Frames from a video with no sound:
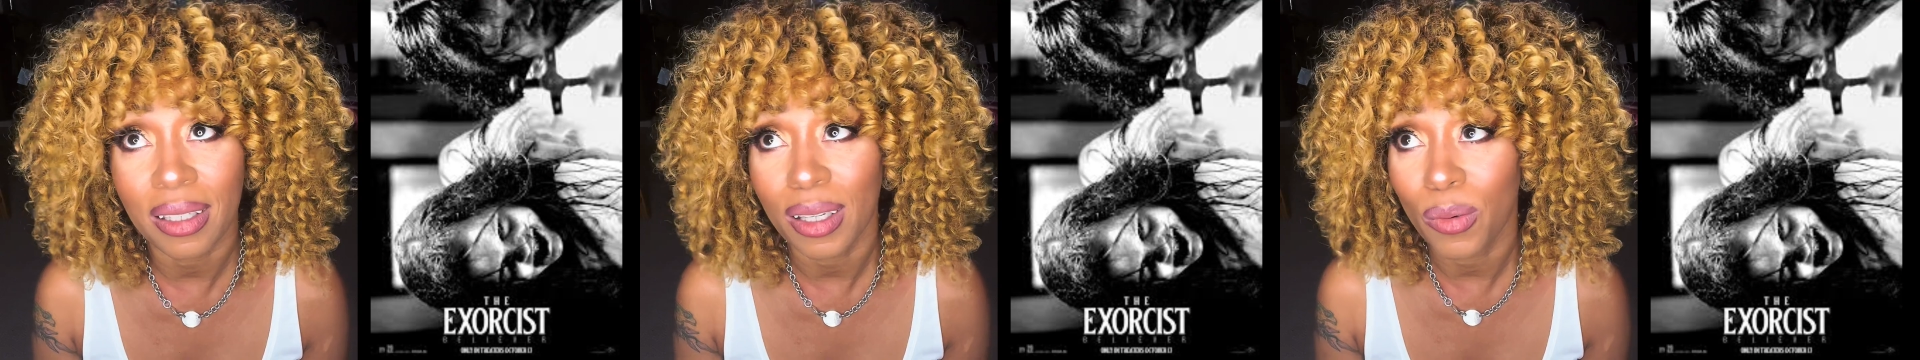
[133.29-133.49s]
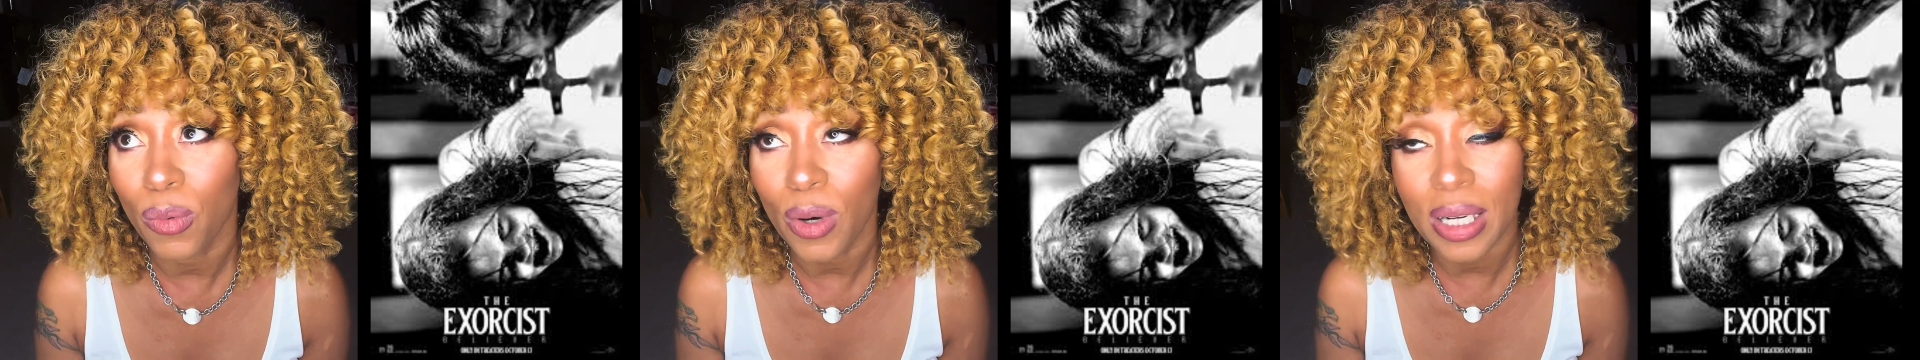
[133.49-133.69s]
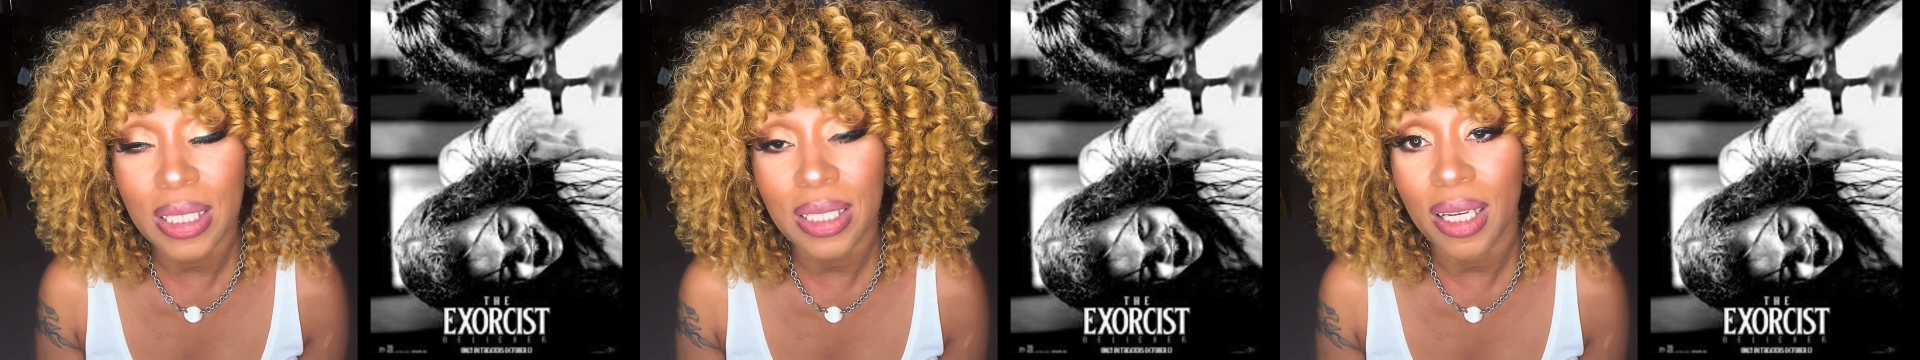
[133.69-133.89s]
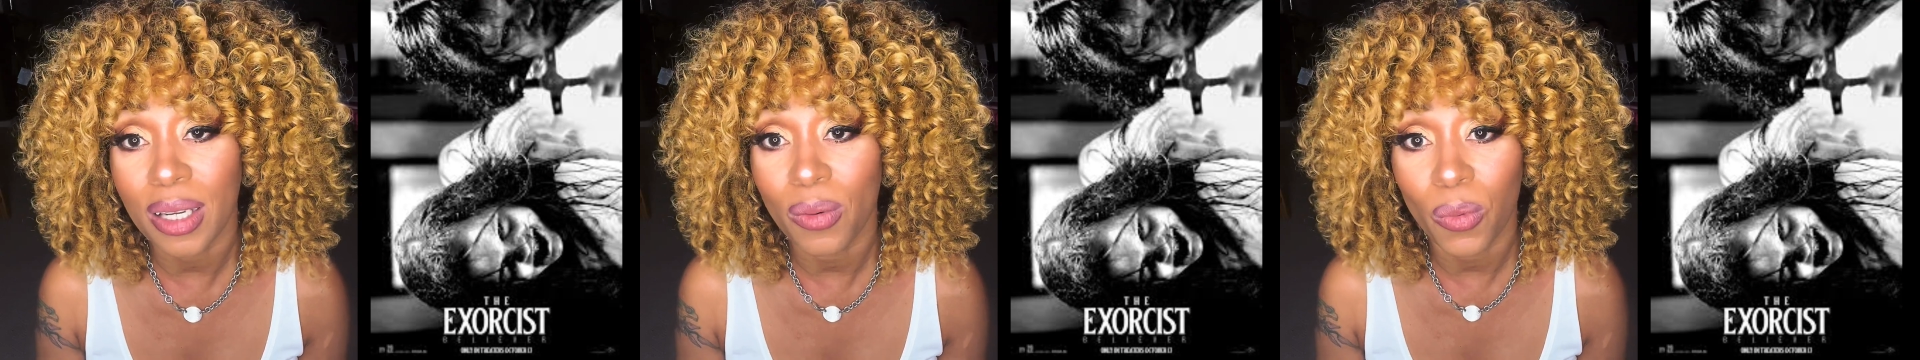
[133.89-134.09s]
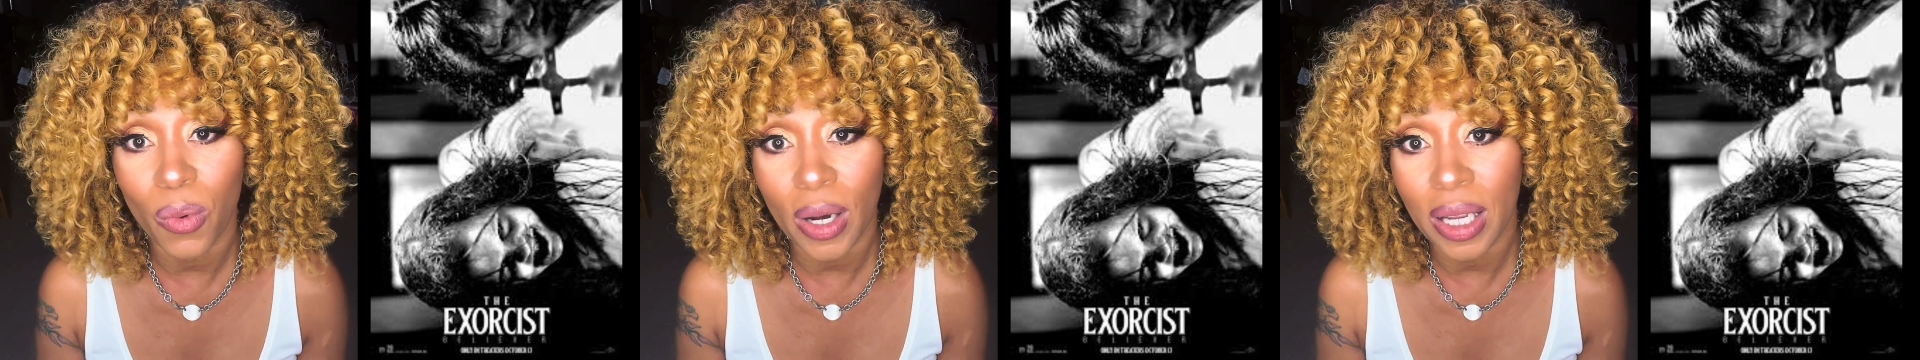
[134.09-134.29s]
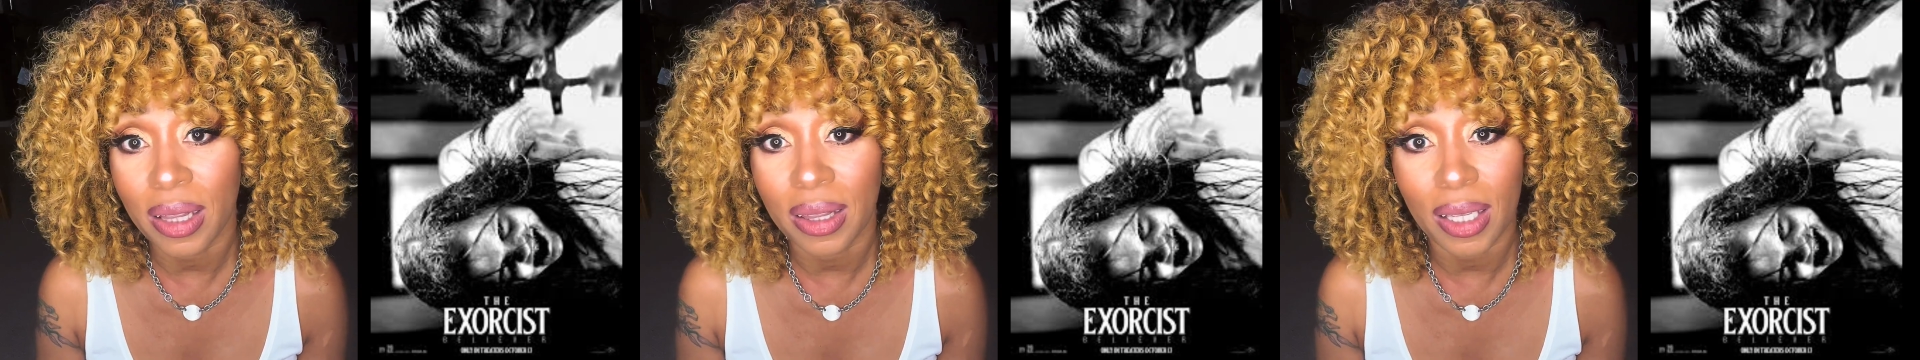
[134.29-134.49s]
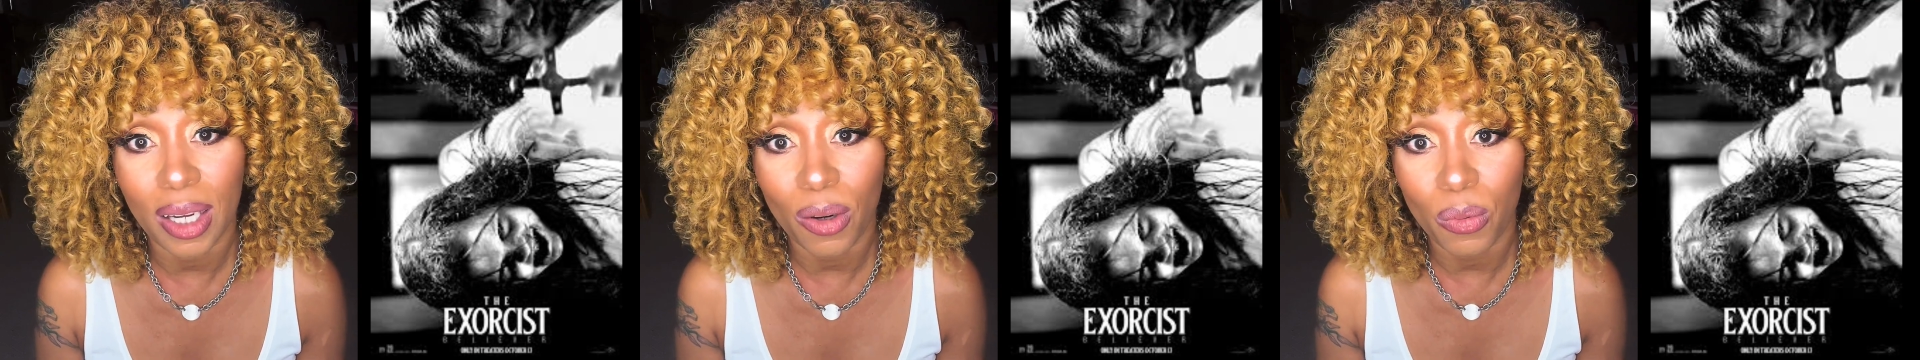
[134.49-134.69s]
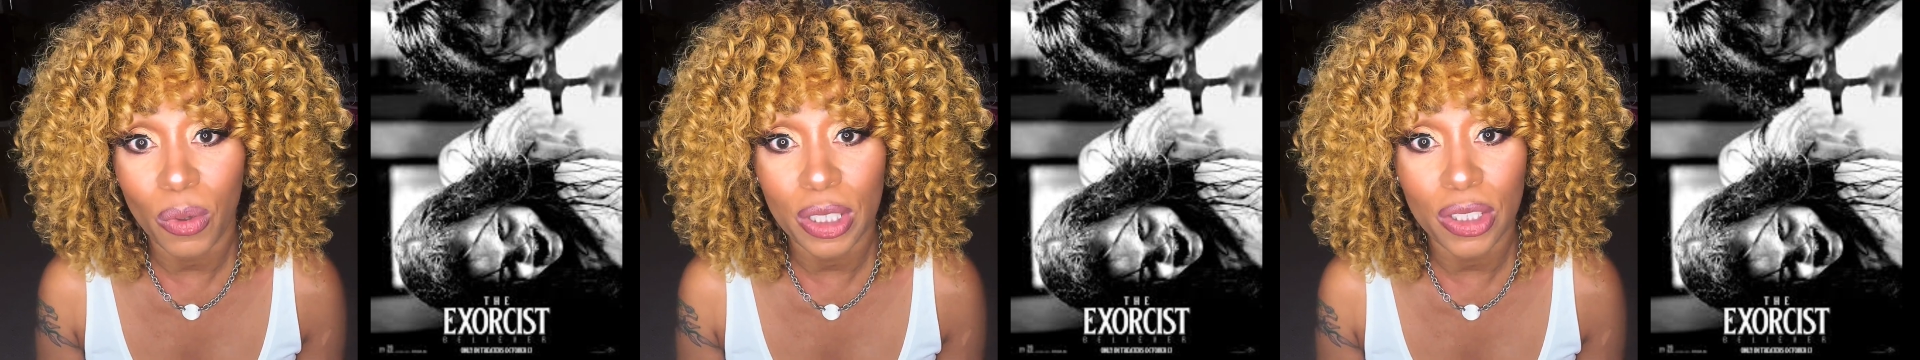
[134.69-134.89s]
it wasn't what
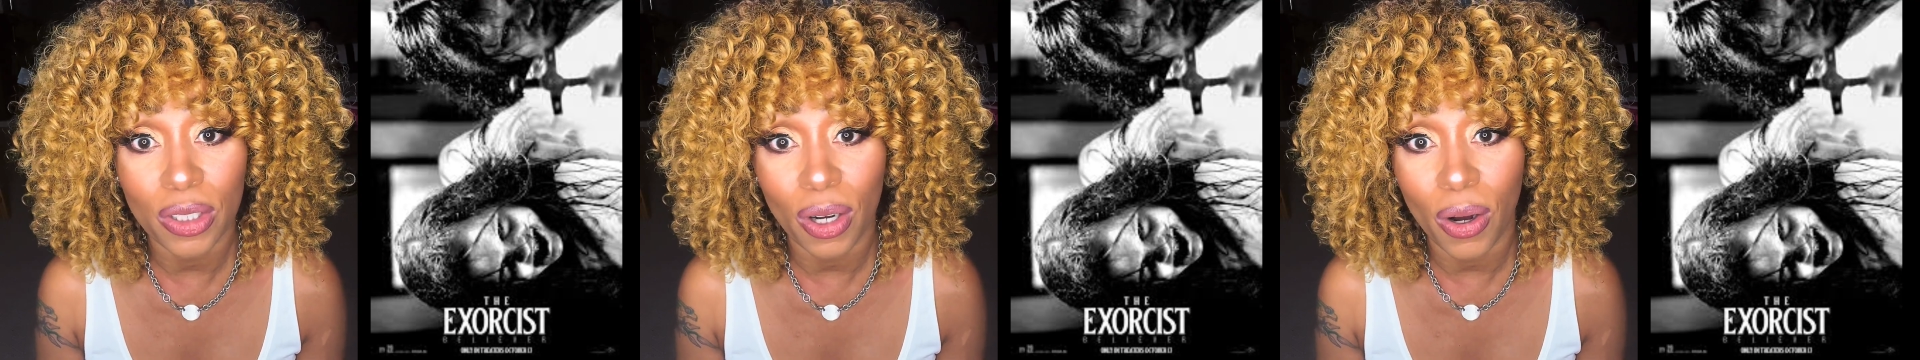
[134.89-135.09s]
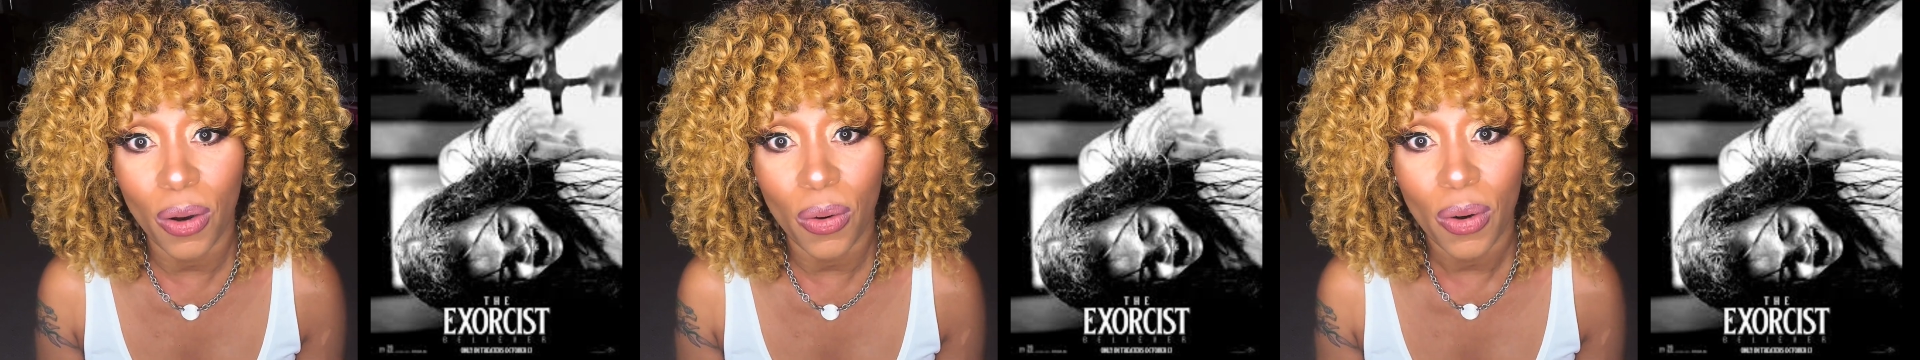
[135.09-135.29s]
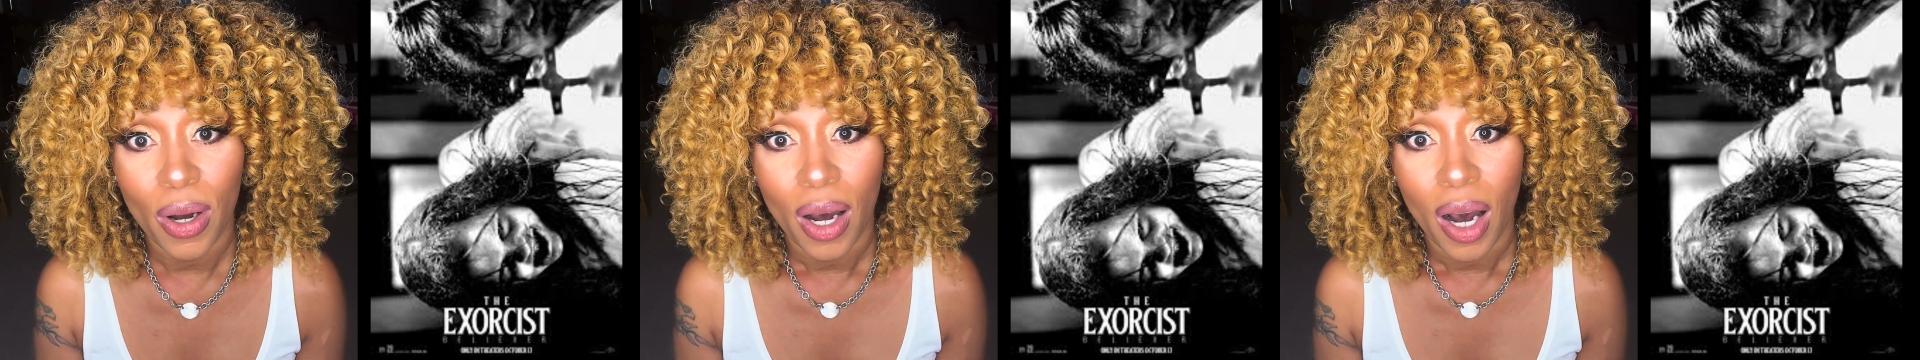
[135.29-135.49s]
the original